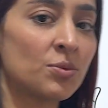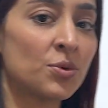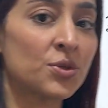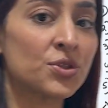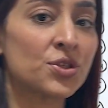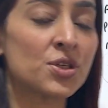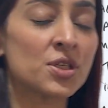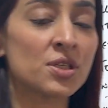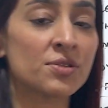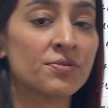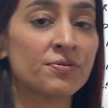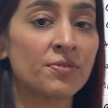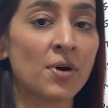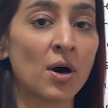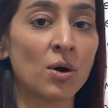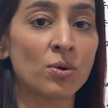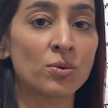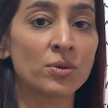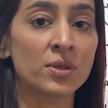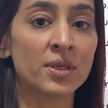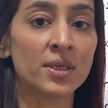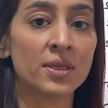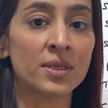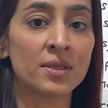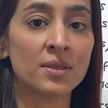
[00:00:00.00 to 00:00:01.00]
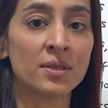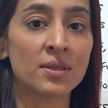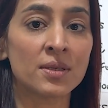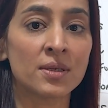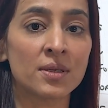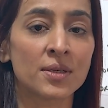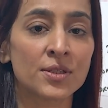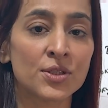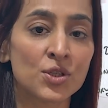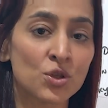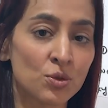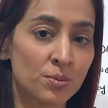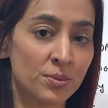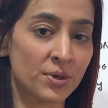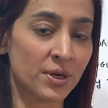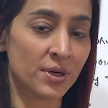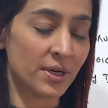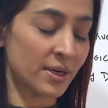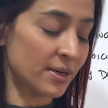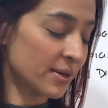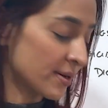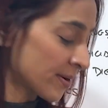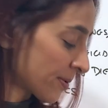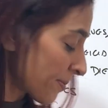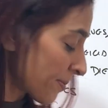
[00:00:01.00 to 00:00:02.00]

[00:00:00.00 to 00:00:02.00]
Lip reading: which is found in turmeric,